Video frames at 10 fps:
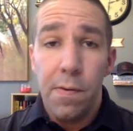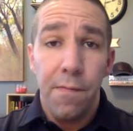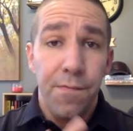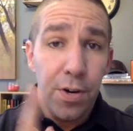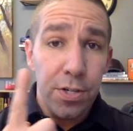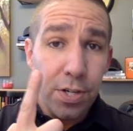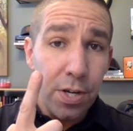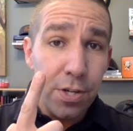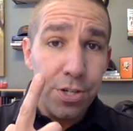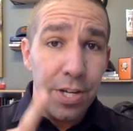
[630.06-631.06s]
first
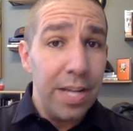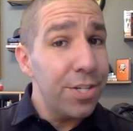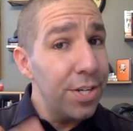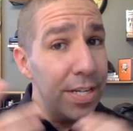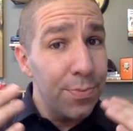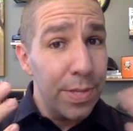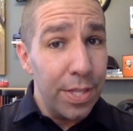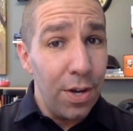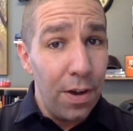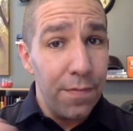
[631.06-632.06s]
negotiation is with
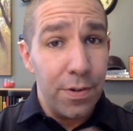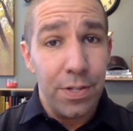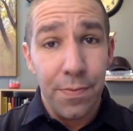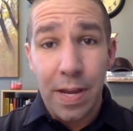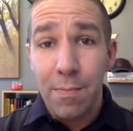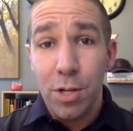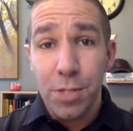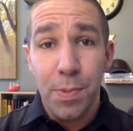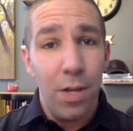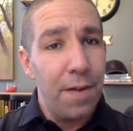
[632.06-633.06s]
the offer. So if we have
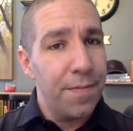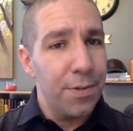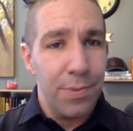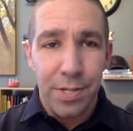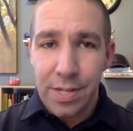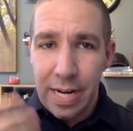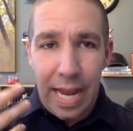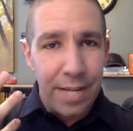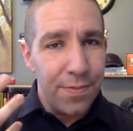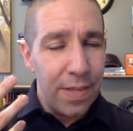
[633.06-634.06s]
multiple offers, we're just going to
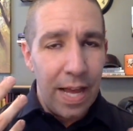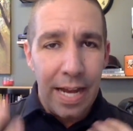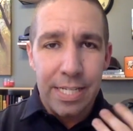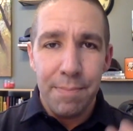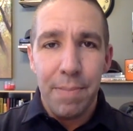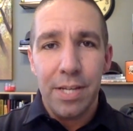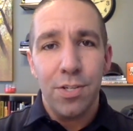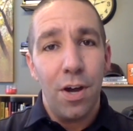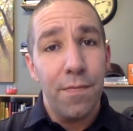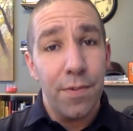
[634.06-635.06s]
ask for the highest and best
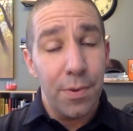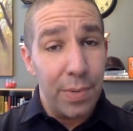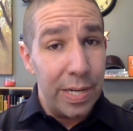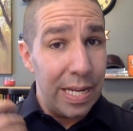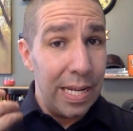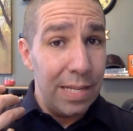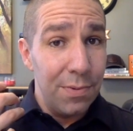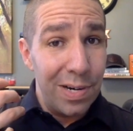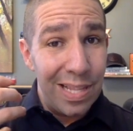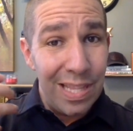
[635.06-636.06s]
offer. We're
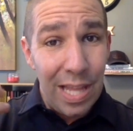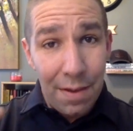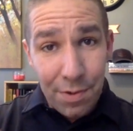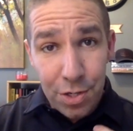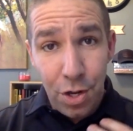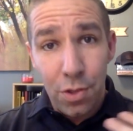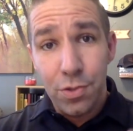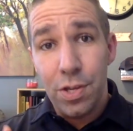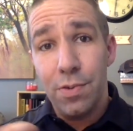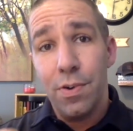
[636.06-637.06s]
going to leverage all those
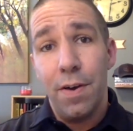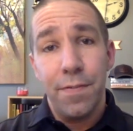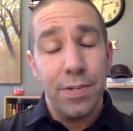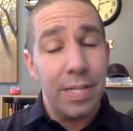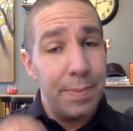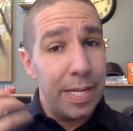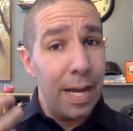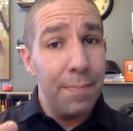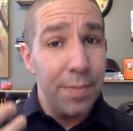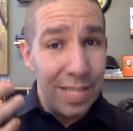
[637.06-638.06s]
other offers
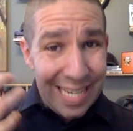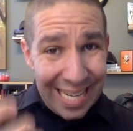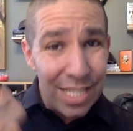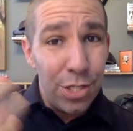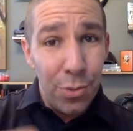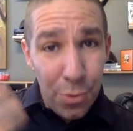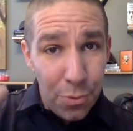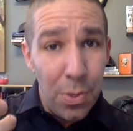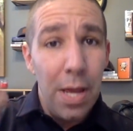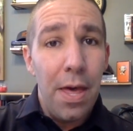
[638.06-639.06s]
to get
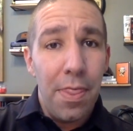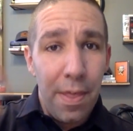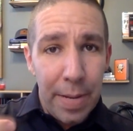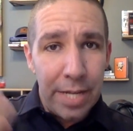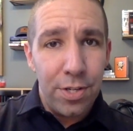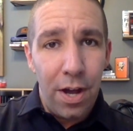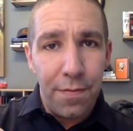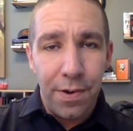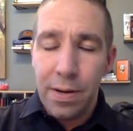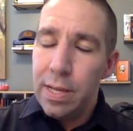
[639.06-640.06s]
to the best
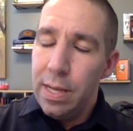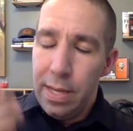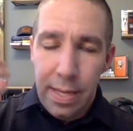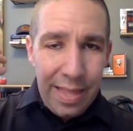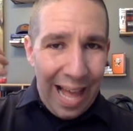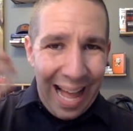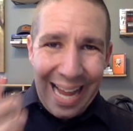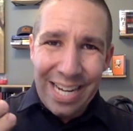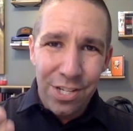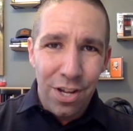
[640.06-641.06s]
offer. The
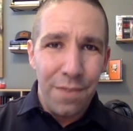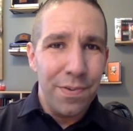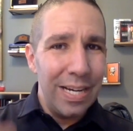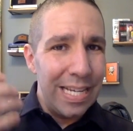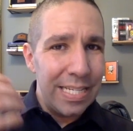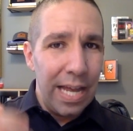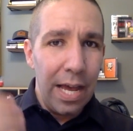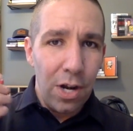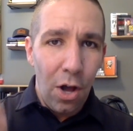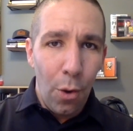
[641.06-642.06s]
highest offer is
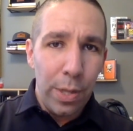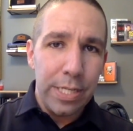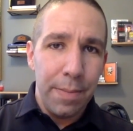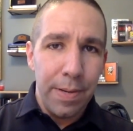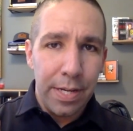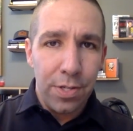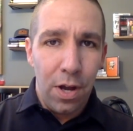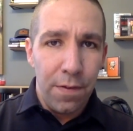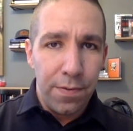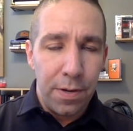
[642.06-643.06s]
not always the best
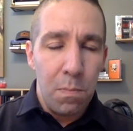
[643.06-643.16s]
offer.